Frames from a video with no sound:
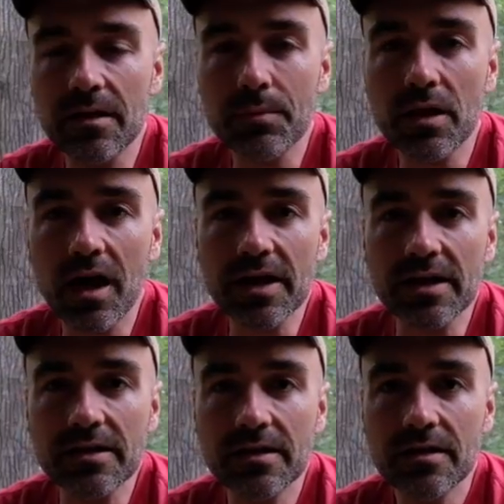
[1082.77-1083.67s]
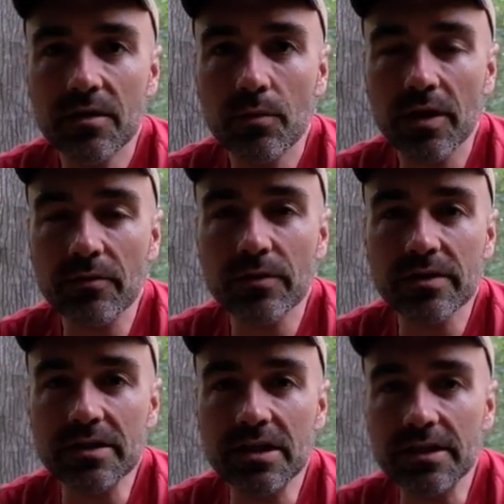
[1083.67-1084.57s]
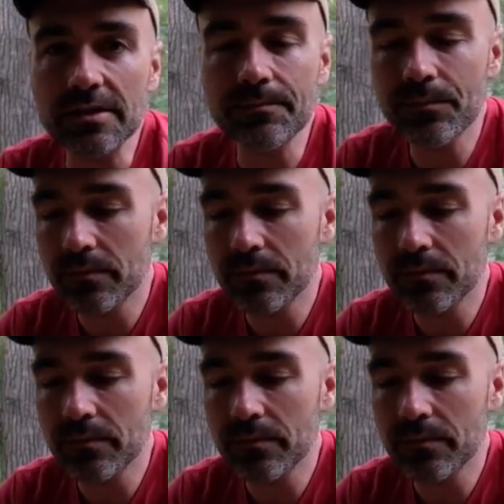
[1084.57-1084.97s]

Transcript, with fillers: apply it when I really need it.